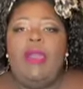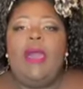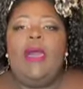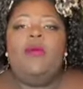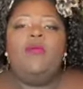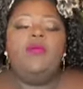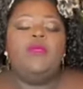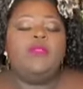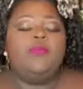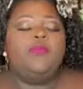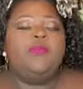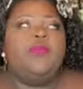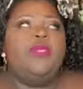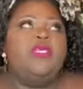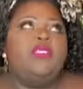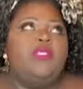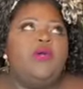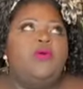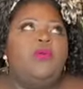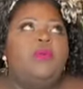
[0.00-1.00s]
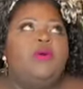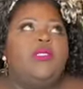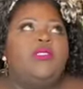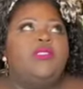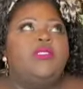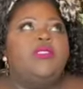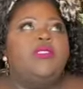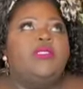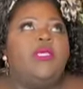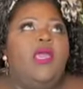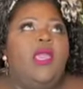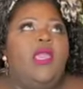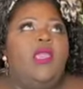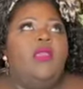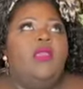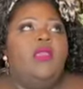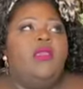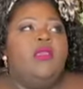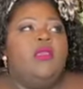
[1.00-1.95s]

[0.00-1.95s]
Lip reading: I would be so much to say,